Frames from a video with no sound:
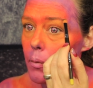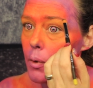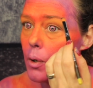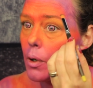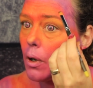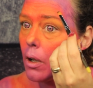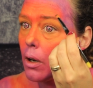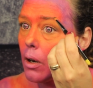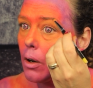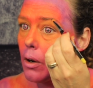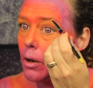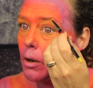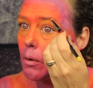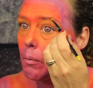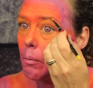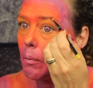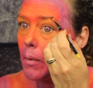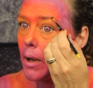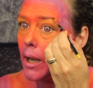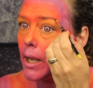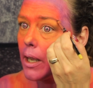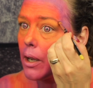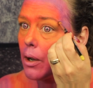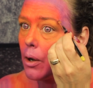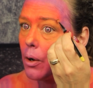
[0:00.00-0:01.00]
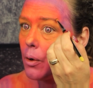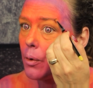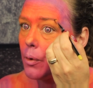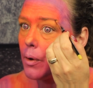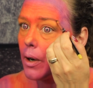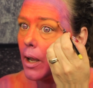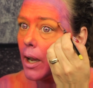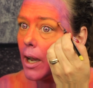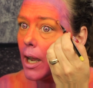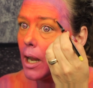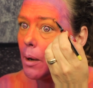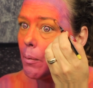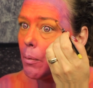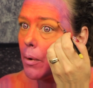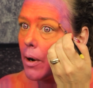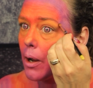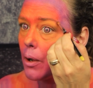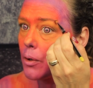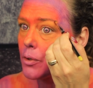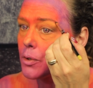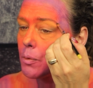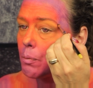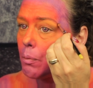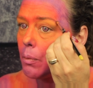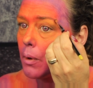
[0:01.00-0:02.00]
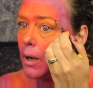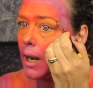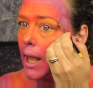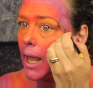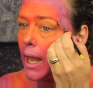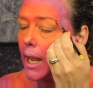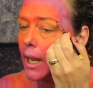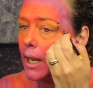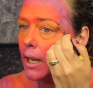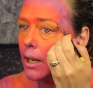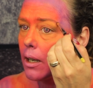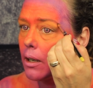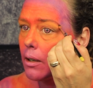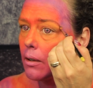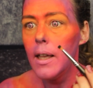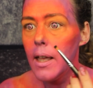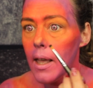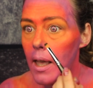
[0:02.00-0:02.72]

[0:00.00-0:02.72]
color my own eyebrows black.